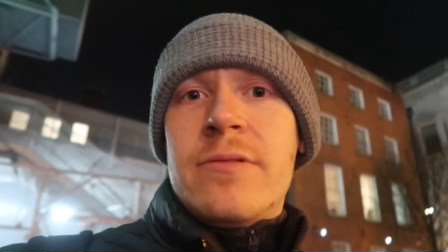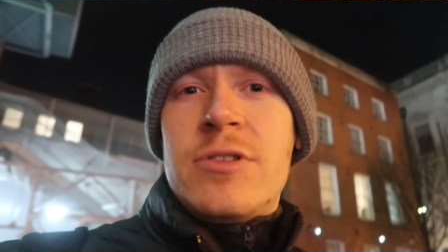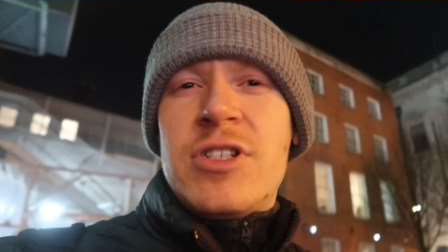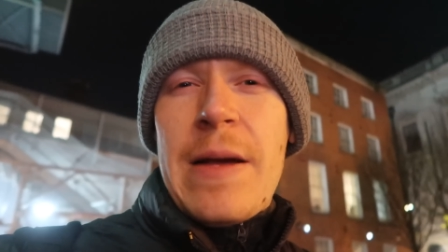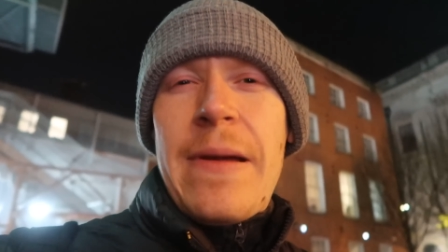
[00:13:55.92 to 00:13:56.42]
Do
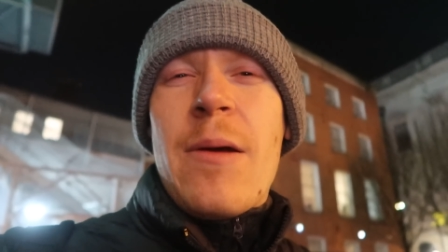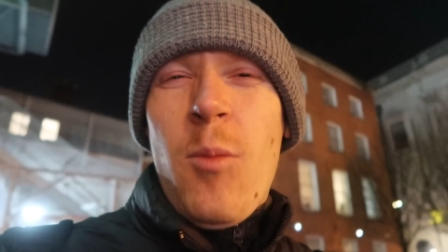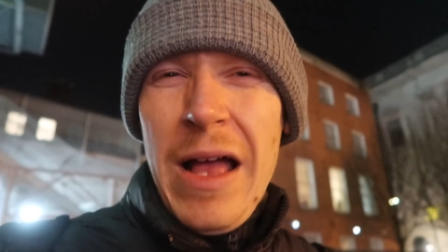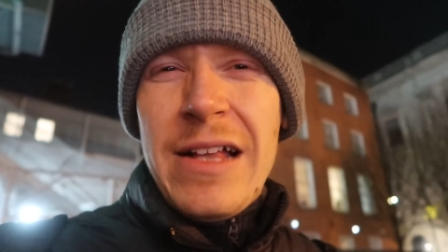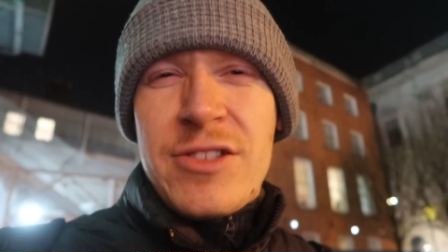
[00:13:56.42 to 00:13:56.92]
you know what I
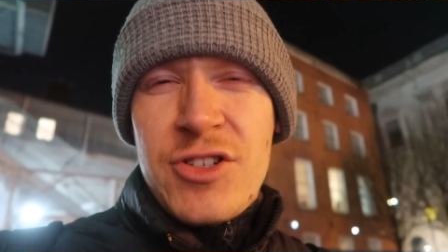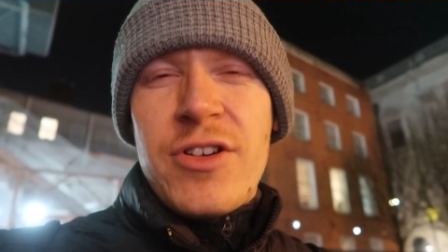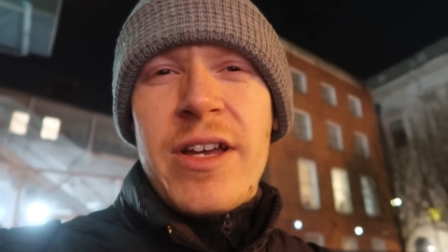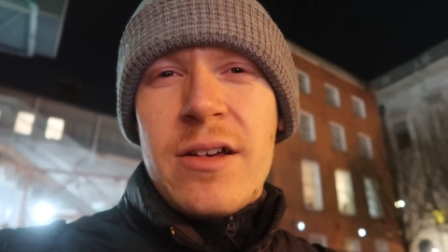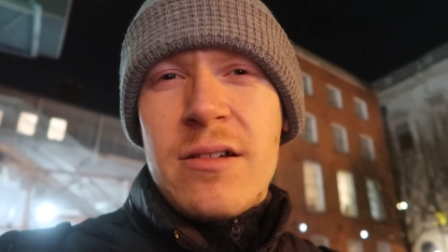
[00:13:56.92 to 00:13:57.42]
mean? Well
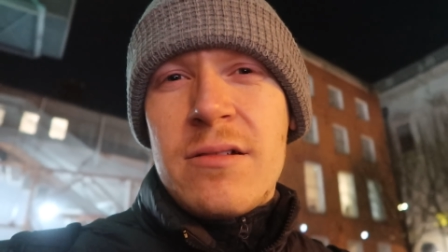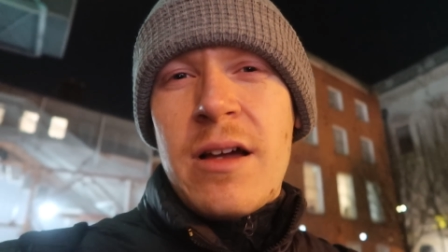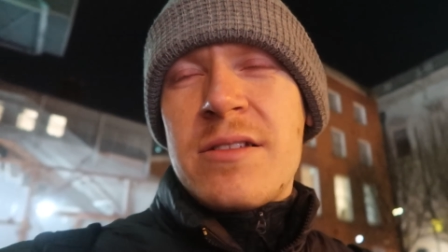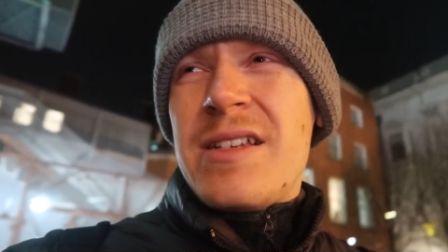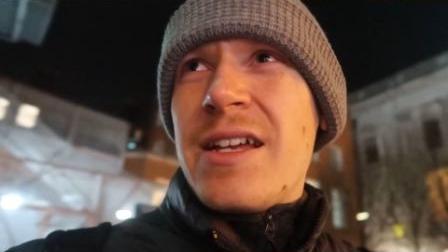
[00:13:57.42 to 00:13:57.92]
done.
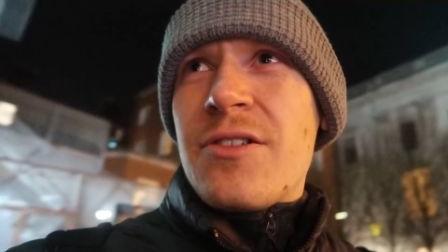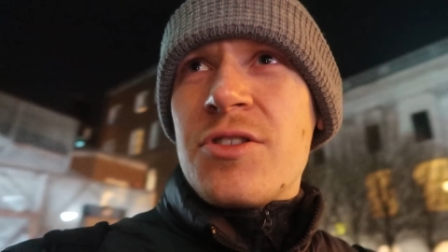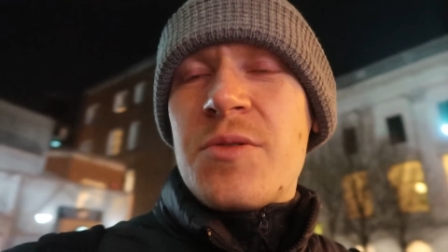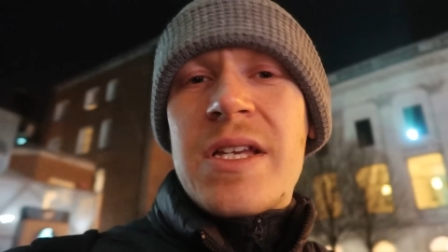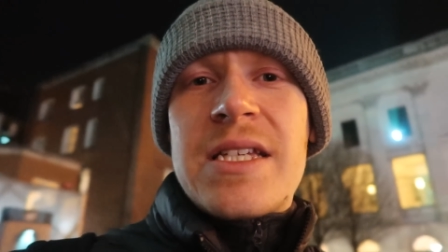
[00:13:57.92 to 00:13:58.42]
I nearly
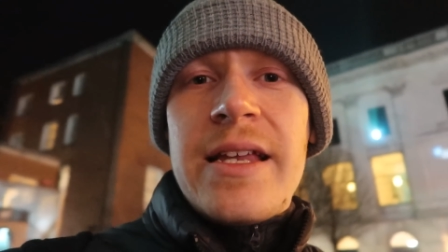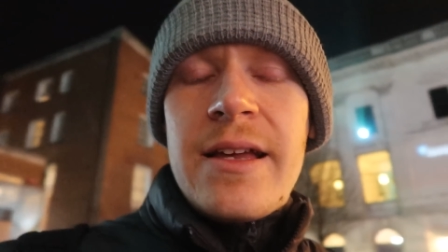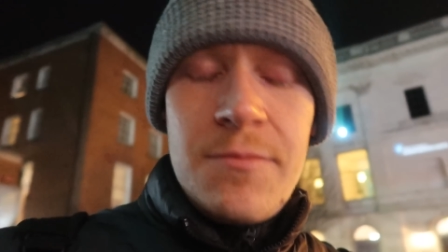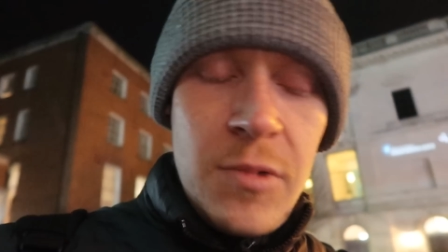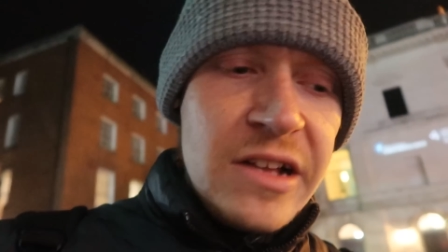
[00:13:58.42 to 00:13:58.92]
called you Italy then.